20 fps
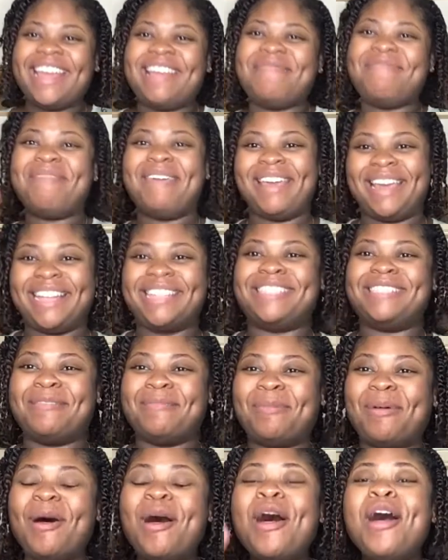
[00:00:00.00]
Make it
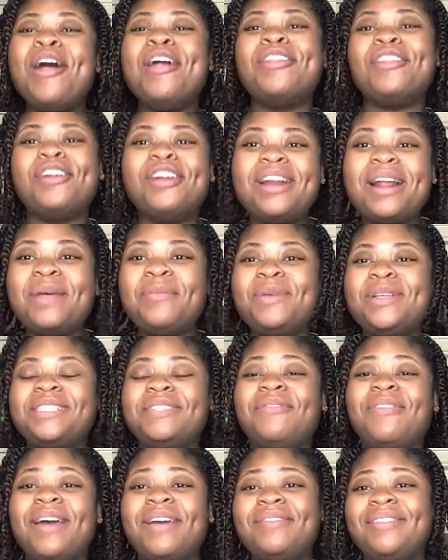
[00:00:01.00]
simple. 39 weeks
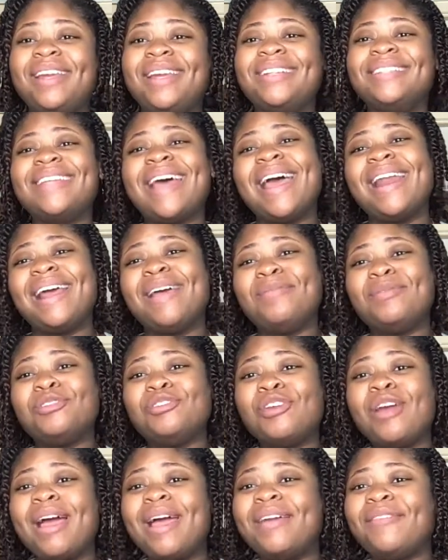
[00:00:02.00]
and five days, and I've been
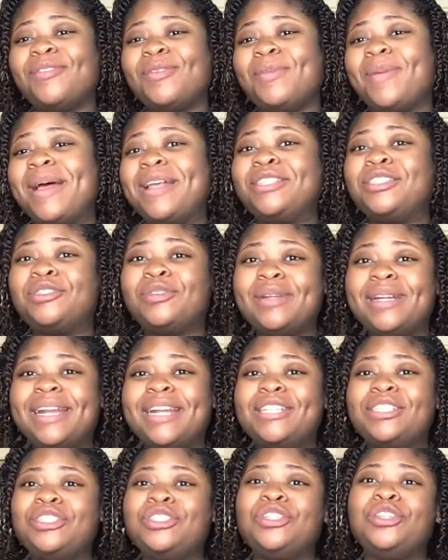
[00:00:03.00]
trying for the past three
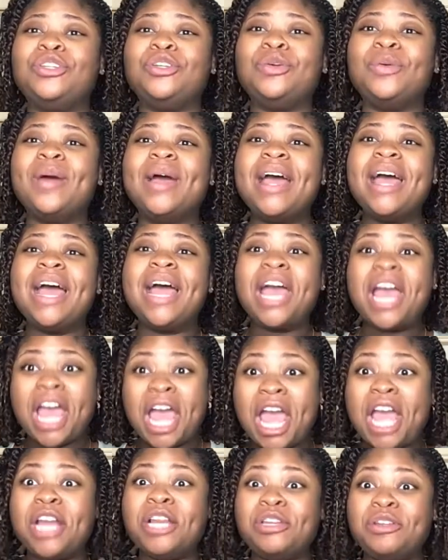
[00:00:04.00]
days to
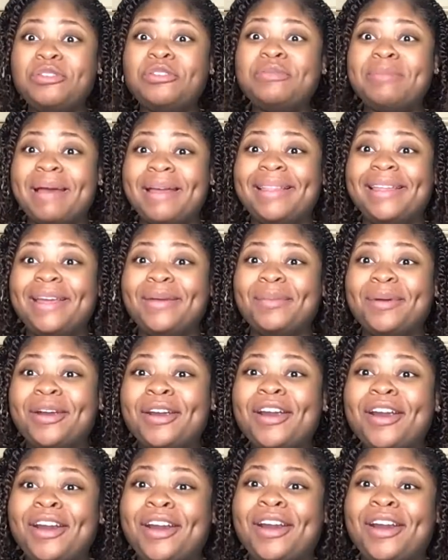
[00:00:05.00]
induce my labor.